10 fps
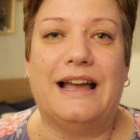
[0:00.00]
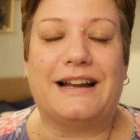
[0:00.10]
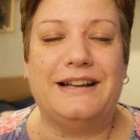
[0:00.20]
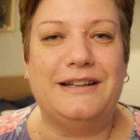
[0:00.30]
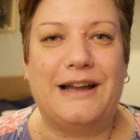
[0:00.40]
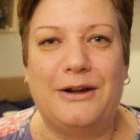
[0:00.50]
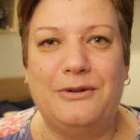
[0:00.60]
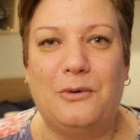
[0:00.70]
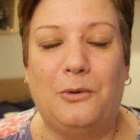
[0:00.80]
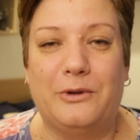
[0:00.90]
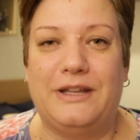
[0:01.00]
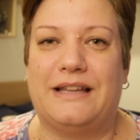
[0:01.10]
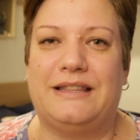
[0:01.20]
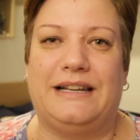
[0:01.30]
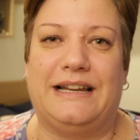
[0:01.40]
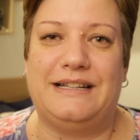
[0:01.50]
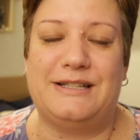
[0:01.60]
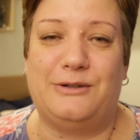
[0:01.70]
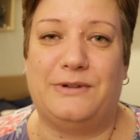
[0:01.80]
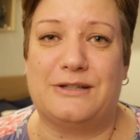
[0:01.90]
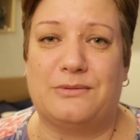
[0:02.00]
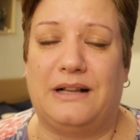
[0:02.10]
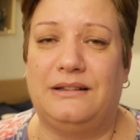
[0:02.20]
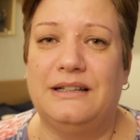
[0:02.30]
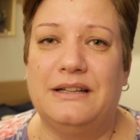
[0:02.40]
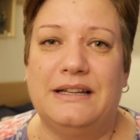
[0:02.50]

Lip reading: And I know all the other ladies do as well.